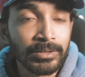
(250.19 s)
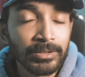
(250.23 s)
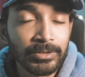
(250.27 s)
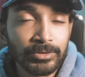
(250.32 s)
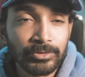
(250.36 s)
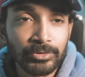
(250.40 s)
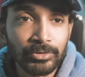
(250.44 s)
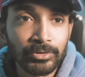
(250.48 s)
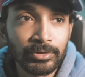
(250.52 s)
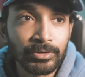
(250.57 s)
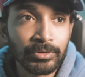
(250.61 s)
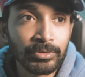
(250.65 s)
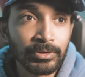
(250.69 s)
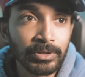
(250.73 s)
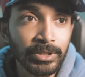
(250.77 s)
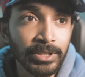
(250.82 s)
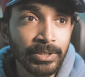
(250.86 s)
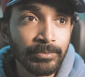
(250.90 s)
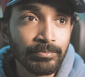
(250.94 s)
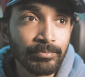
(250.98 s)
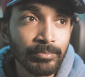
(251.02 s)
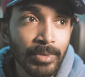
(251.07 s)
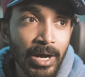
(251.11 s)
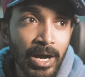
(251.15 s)
So
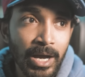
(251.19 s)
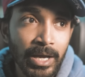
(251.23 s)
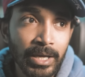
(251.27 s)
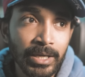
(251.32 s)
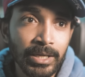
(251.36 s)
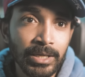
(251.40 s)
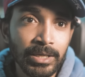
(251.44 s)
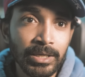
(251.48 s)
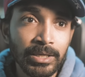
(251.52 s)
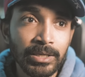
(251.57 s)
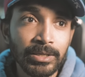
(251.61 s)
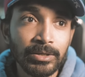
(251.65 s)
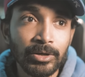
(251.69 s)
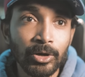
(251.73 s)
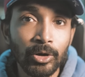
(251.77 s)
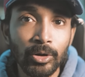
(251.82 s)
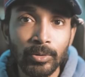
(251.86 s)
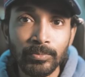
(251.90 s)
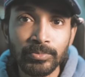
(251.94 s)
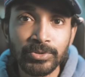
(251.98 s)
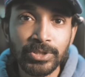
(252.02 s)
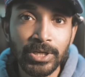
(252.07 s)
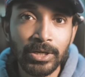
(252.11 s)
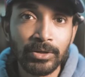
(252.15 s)
in my
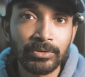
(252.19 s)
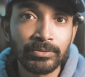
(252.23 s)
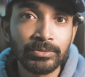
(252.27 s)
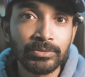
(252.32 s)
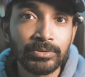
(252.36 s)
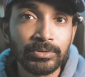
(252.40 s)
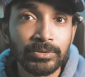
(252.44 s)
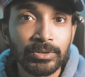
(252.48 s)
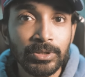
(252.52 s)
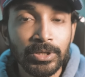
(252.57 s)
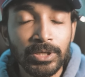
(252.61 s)
hometown